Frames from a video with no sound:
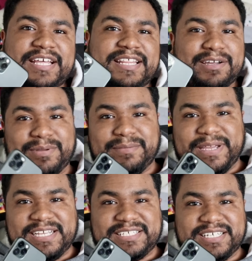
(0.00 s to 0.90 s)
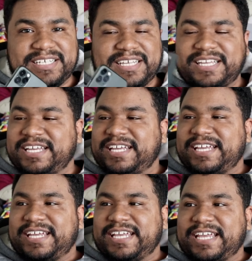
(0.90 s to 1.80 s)
that'd be amazing.
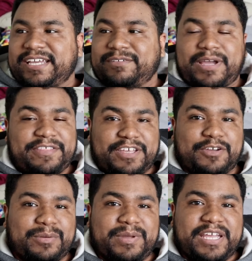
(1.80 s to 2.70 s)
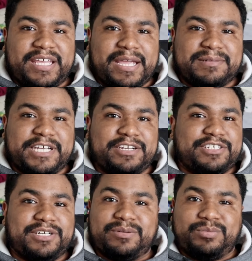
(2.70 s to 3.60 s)
I think it would be a game
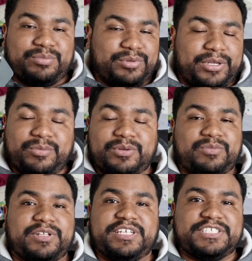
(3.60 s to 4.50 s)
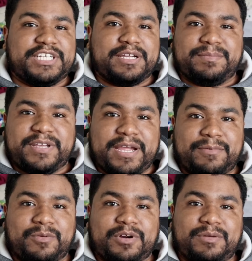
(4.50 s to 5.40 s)
changer. It, it would really shake up the
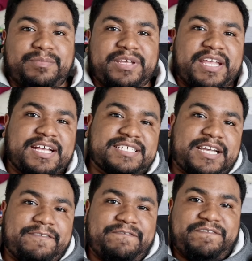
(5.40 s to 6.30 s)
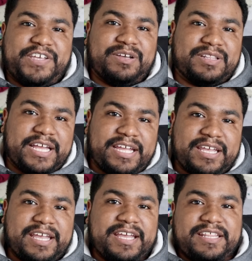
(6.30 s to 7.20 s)
camera world because I feel like
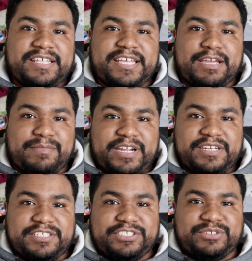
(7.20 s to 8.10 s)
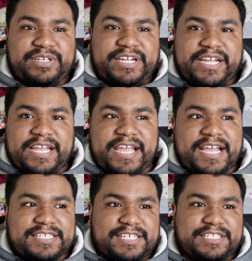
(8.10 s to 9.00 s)
the camera industry
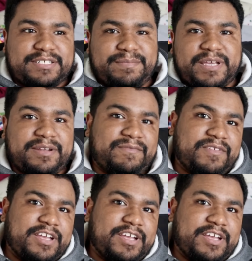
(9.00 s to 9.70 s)
hasn't been